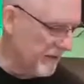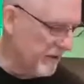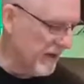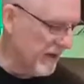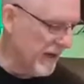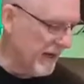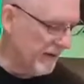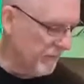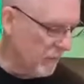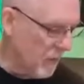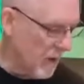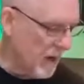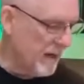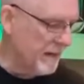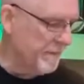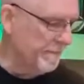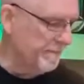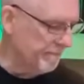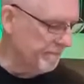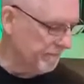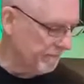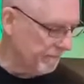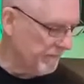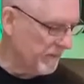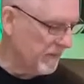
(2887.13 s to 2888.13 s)
You'd have 1,
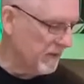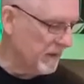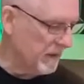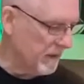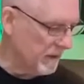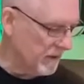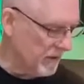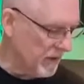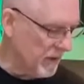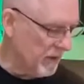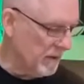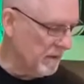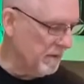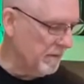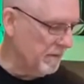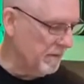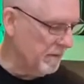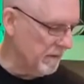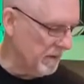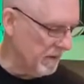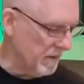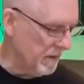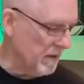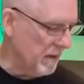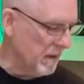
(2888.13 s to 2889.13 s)
2,
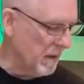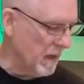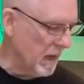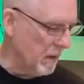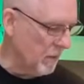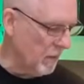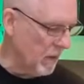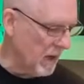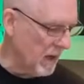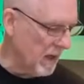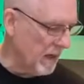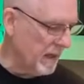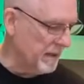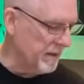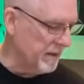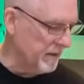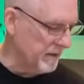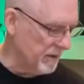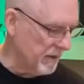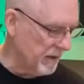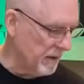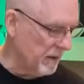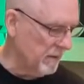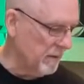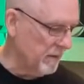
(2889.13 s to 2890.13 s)
a 1,
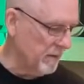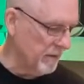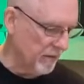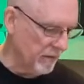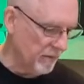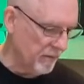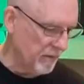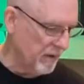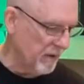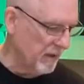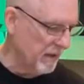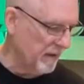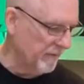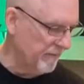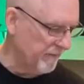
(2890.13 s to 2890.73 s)
2, 3,